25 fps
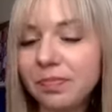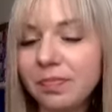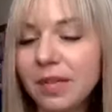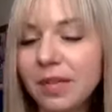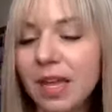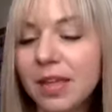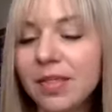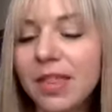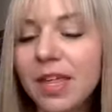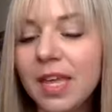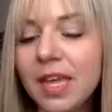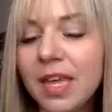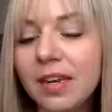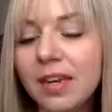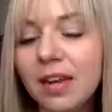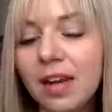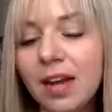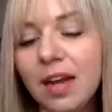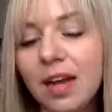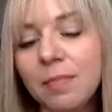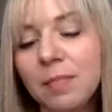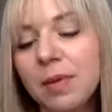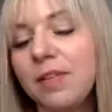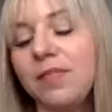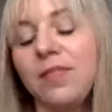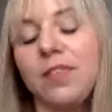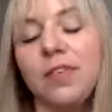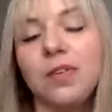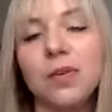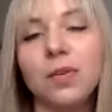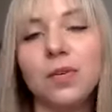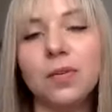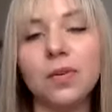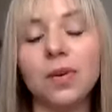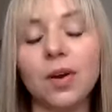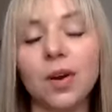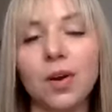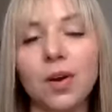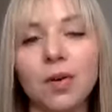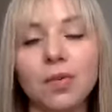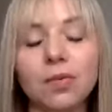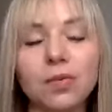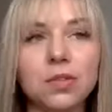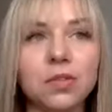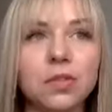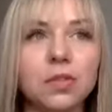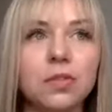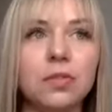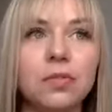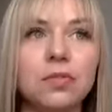then if you go
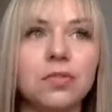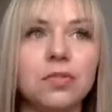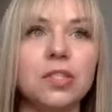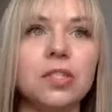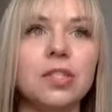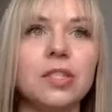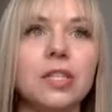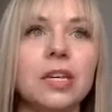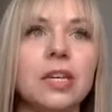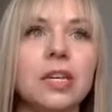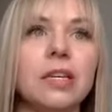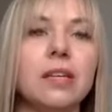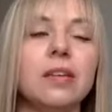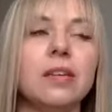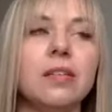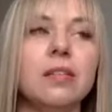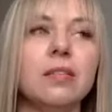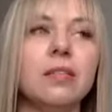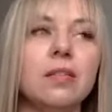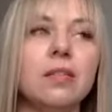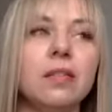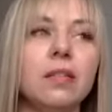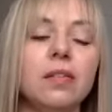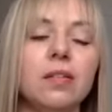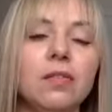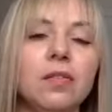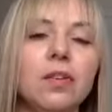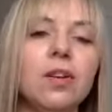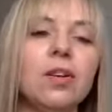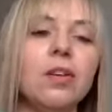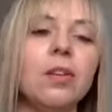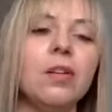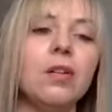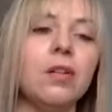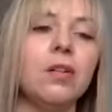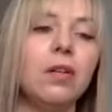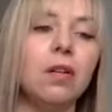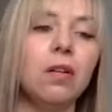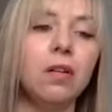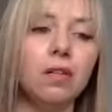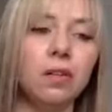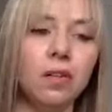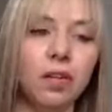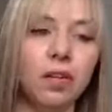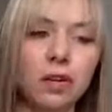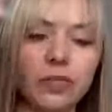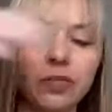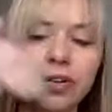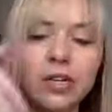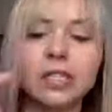to just like, you know, your
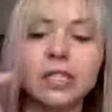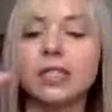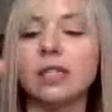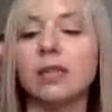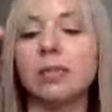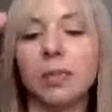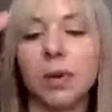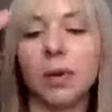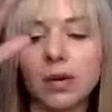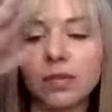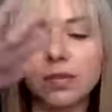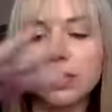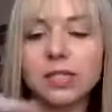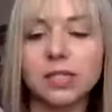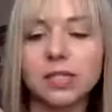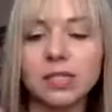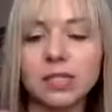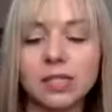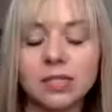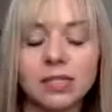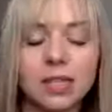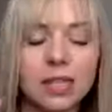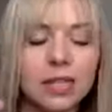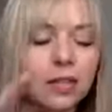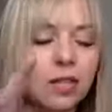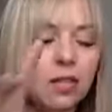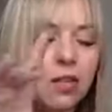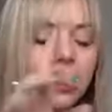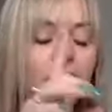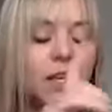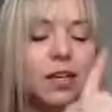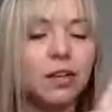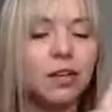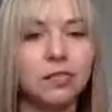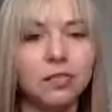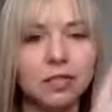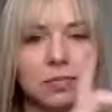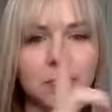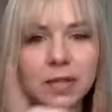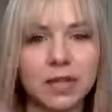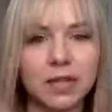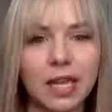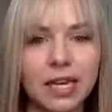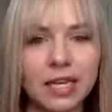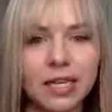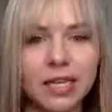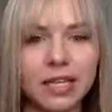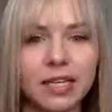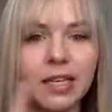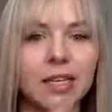recent posts and look at who's been
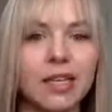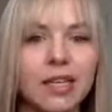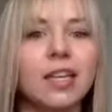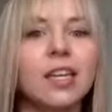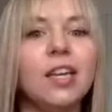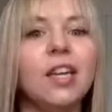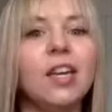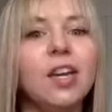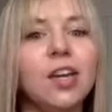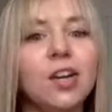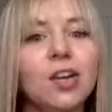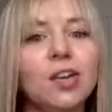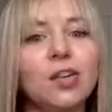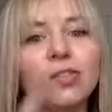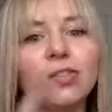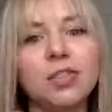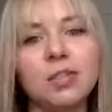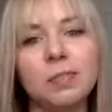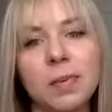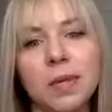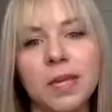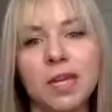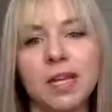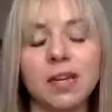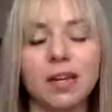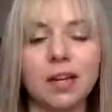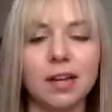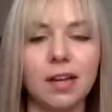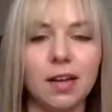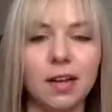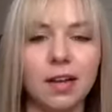liking it, who's been